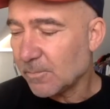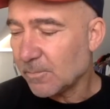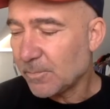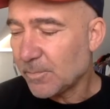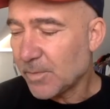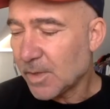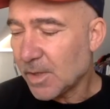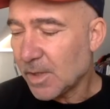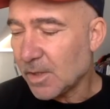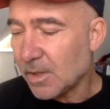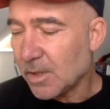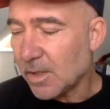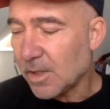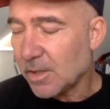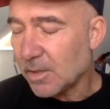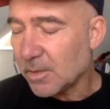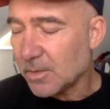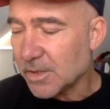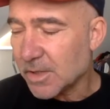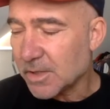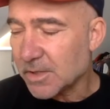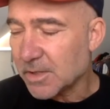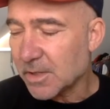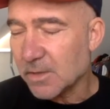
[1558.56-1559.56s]
It
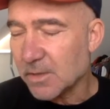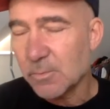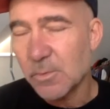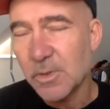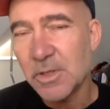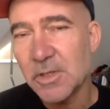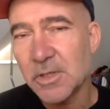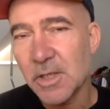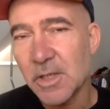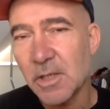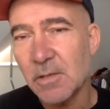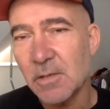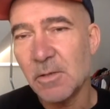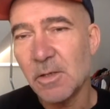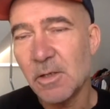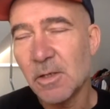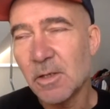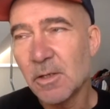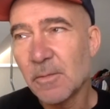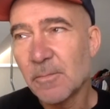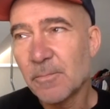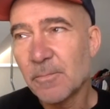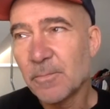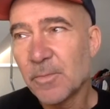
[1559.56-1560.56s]
also says, when you say
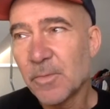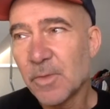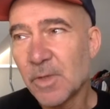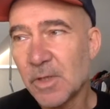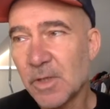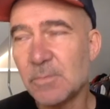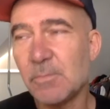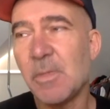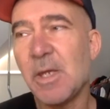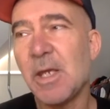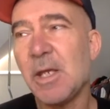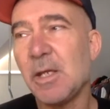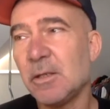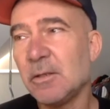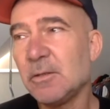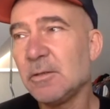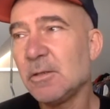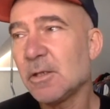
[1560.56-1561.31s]
these men,